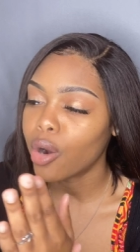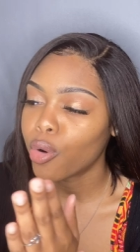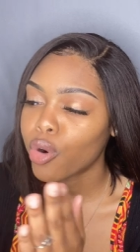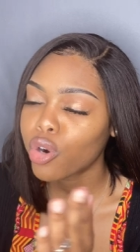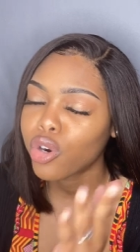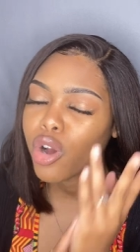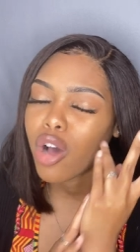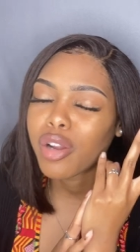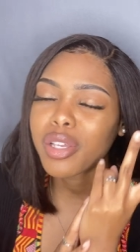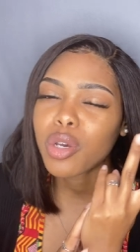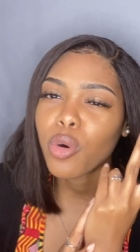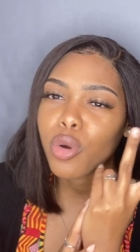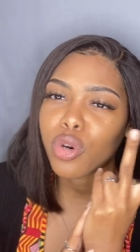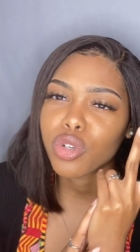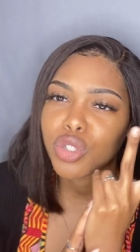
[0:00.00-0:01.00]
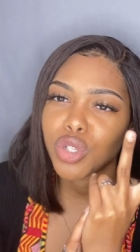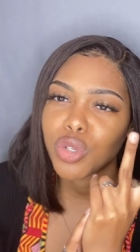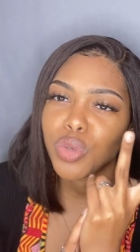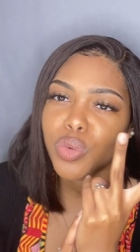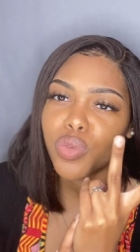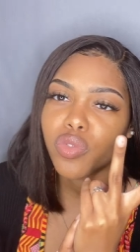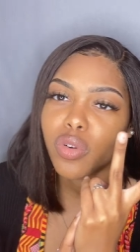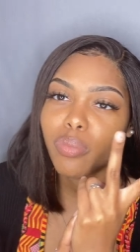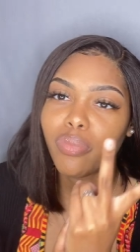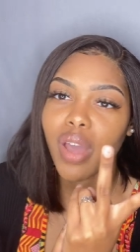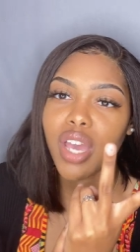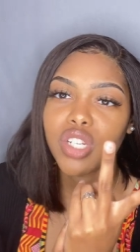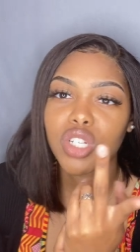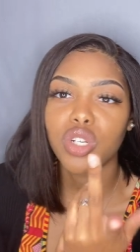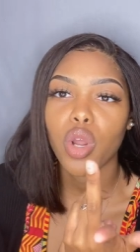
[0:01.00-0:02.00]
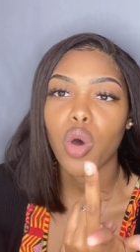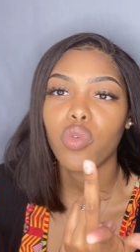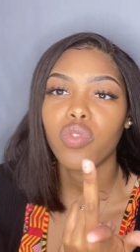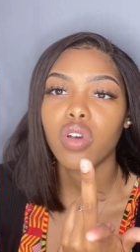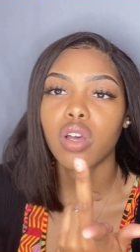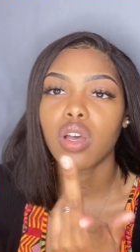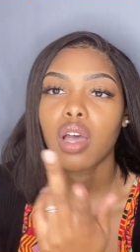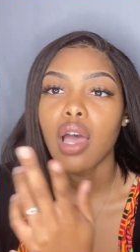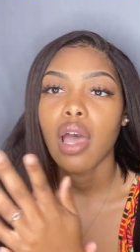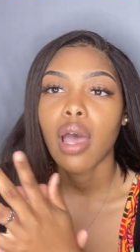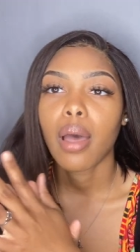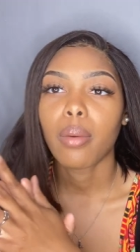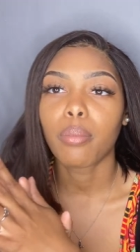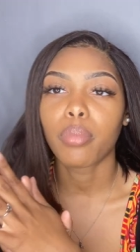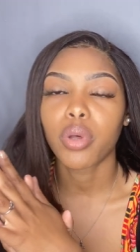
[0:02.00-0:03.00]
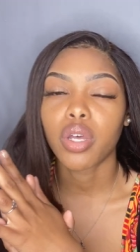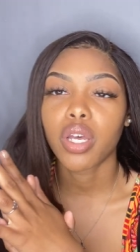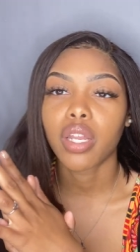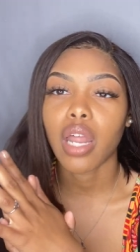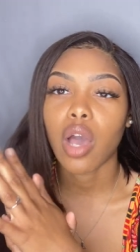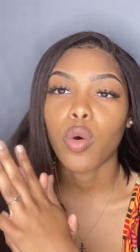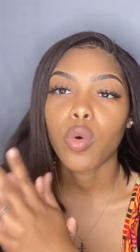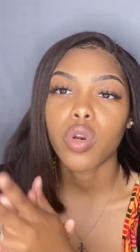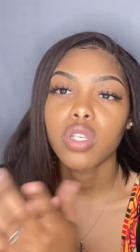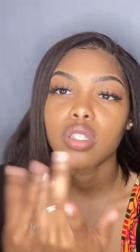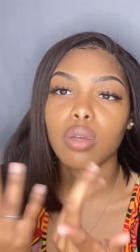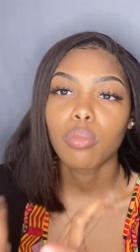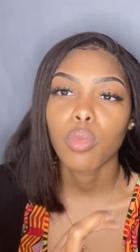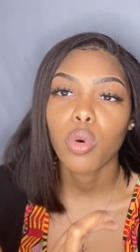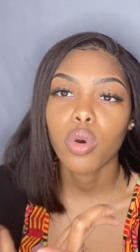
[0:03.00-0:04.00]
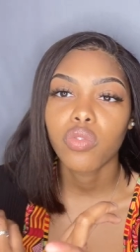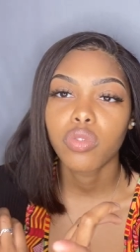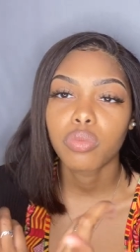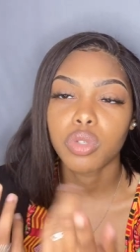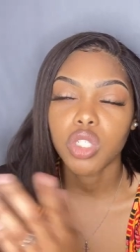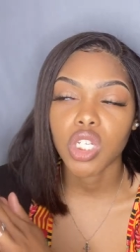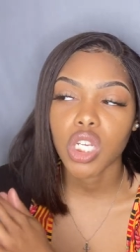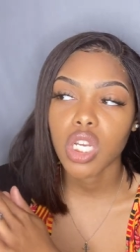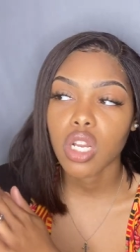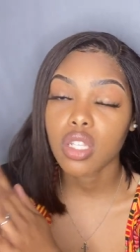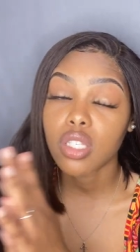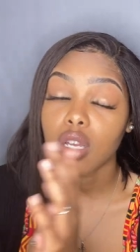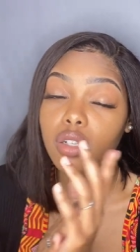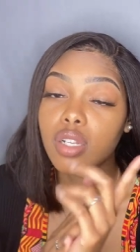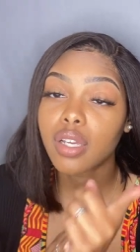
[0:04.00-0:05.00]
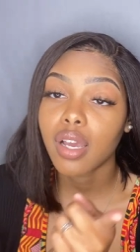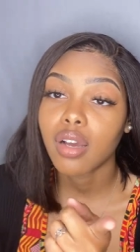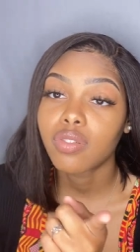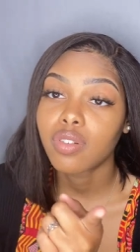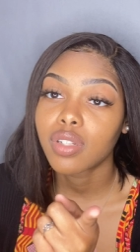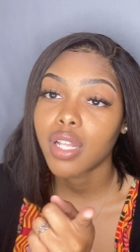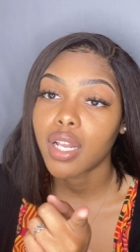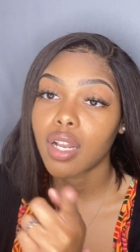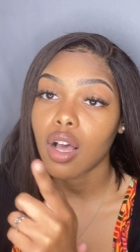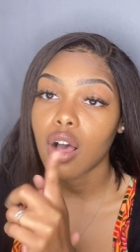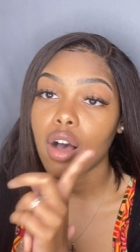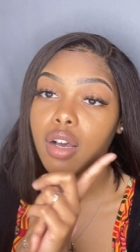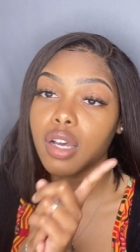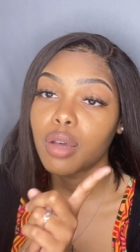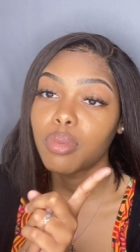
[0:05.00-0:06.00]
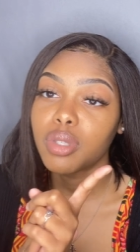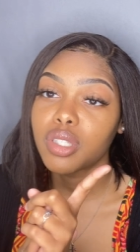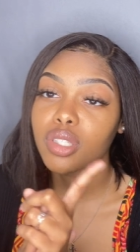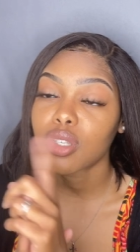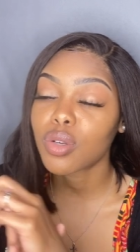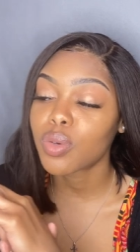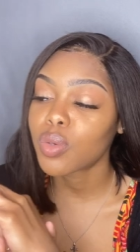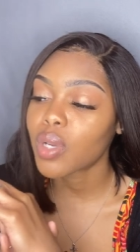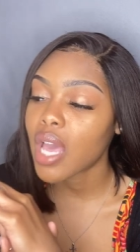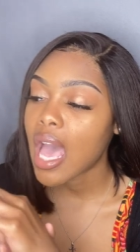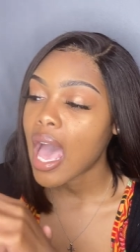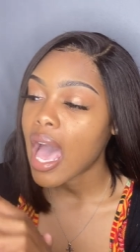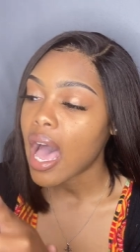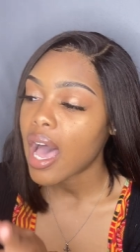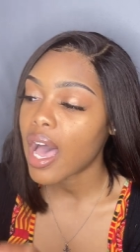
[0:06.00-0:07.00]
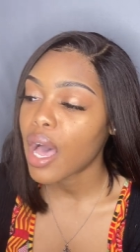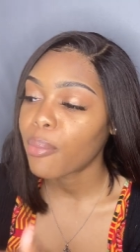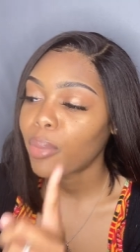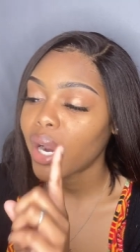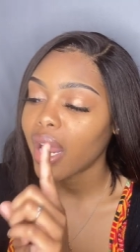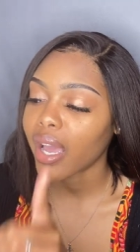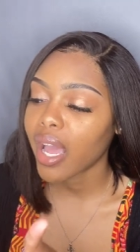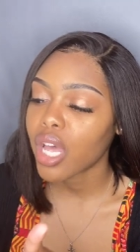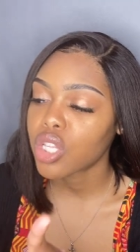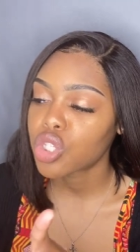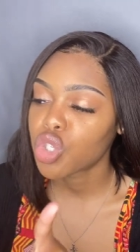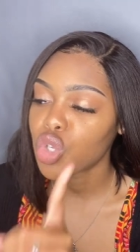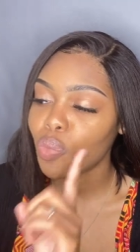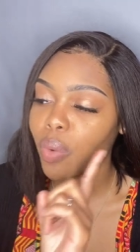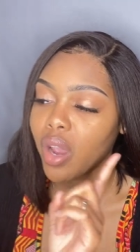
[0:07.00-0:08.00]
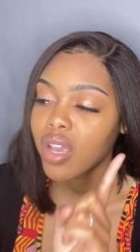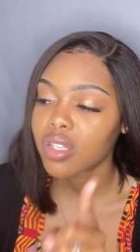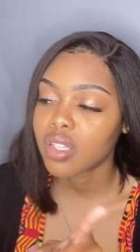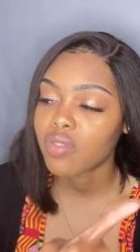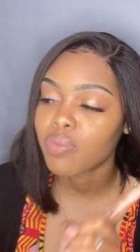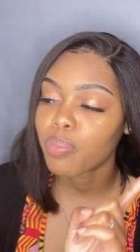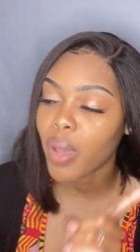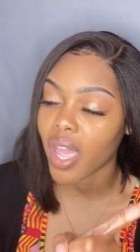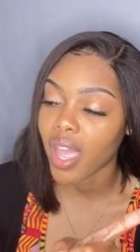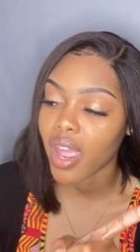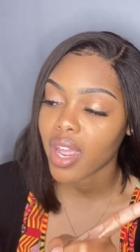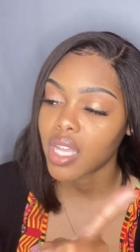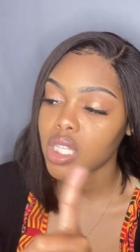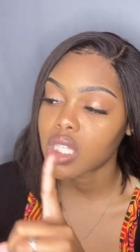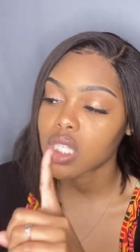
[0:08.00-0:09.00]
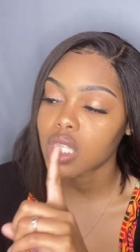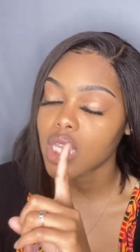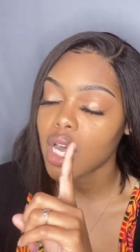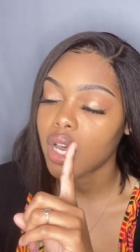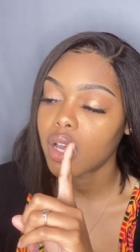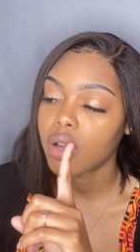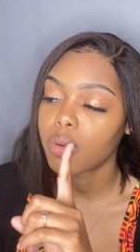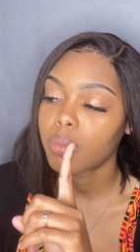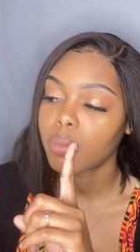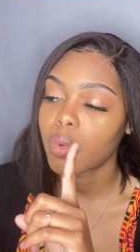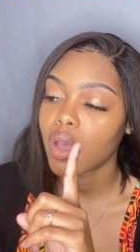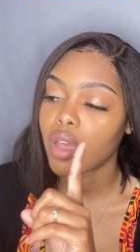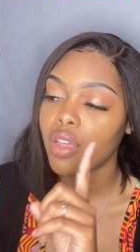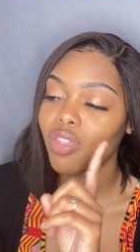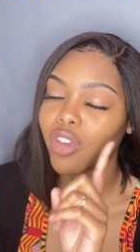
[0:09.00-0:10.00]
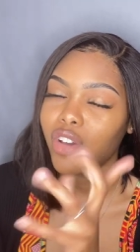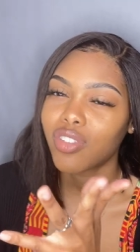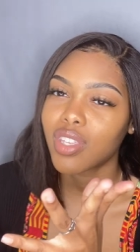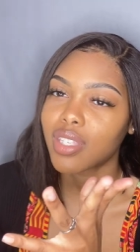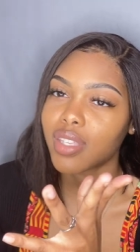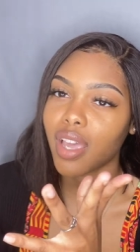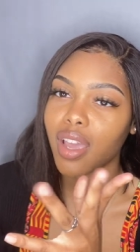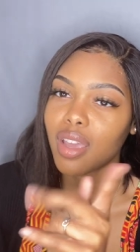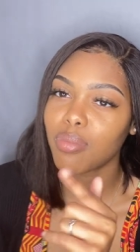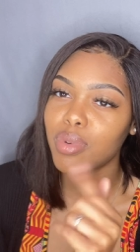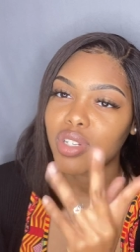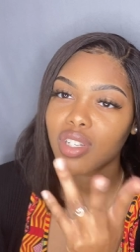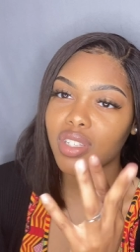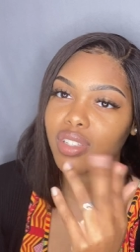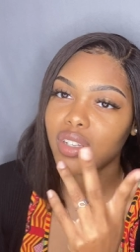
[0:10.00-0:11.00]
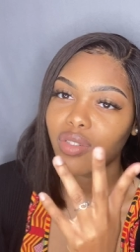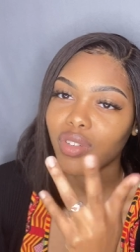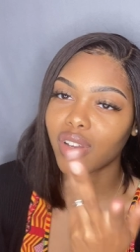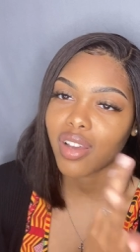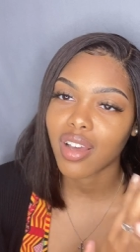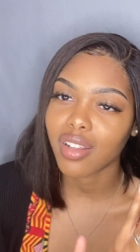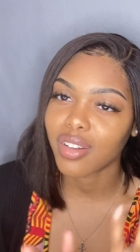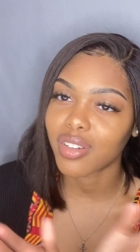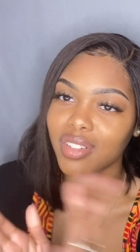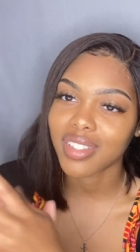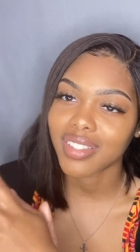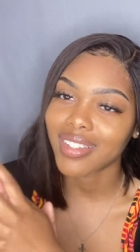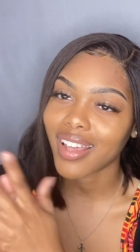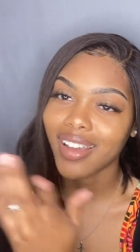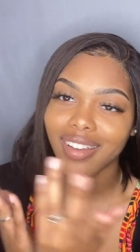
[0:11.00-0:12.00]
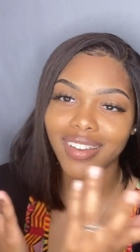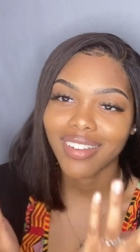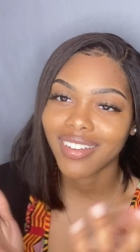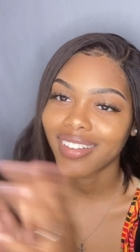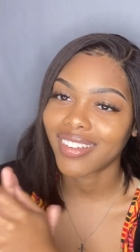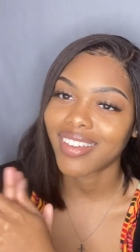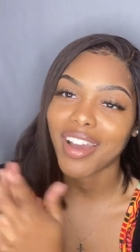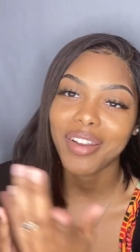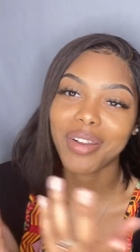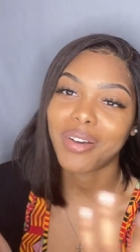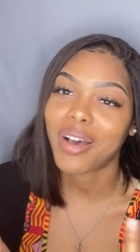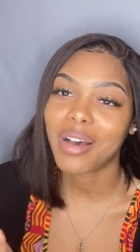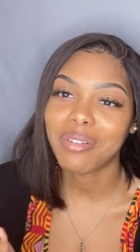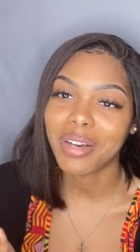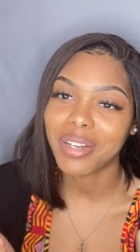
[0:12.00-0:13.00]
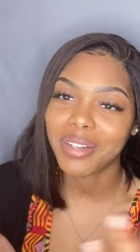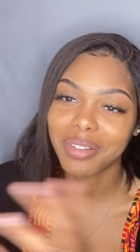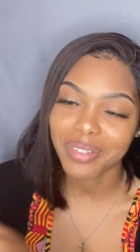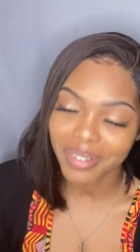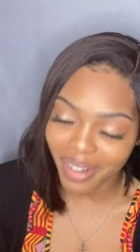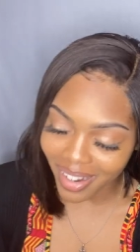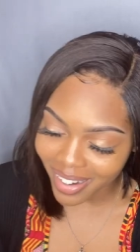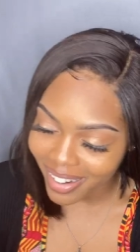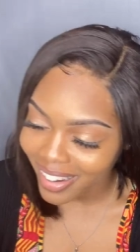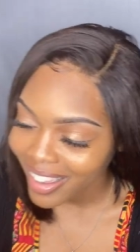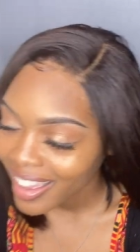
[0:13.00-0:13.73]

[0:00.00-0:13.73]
ordered, only ordered two from Fashion Nova, but I ordered some more from Shein, so look out for that haul coming soon. Um, but I got two pairs of pants. Um, they're the same, but just different colors. Like, y'all know how I do, right?